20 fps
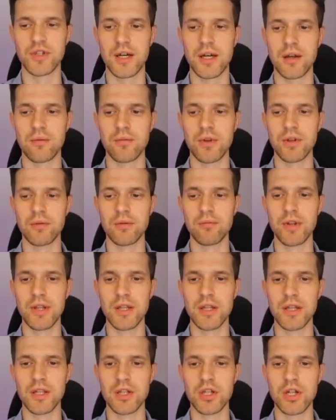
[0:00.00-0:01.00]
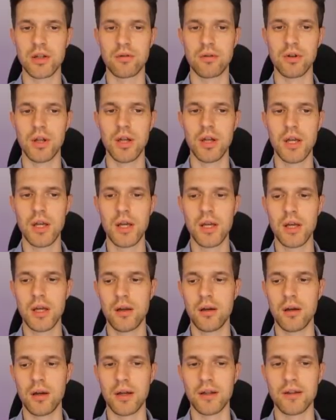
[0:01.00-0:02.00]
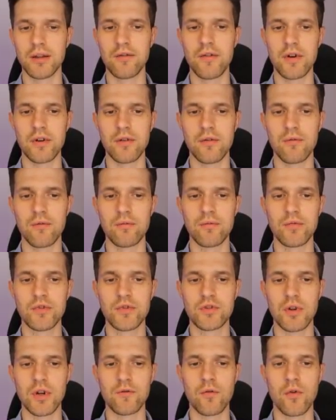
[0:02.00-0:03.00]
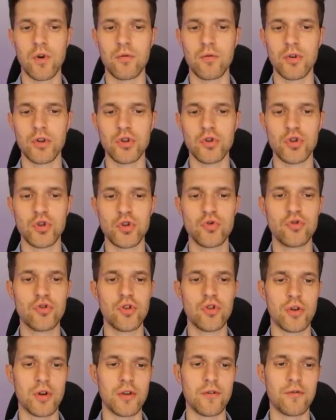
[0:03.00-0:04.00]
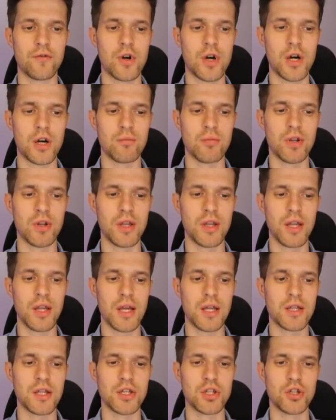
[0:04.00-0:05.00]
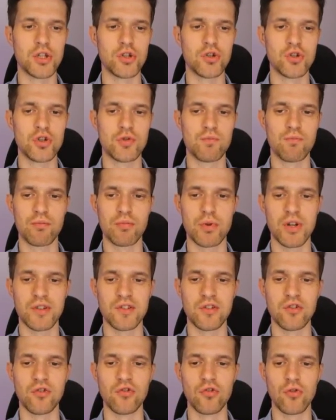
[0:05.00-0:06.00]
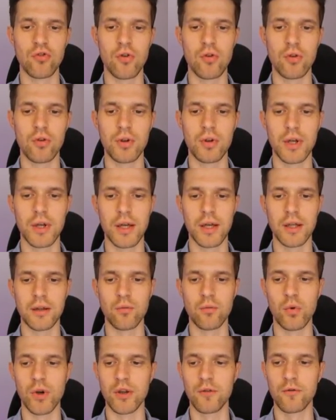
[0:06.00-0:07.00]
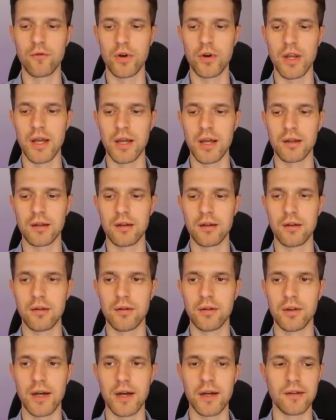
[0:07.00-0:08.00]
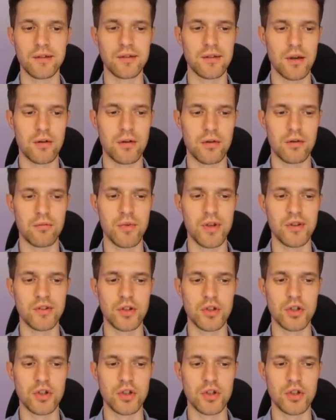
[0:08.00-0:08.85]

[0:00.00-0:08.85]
but in general, it's very straightforward. You choose your environment and then just press install and wait for that nice error message to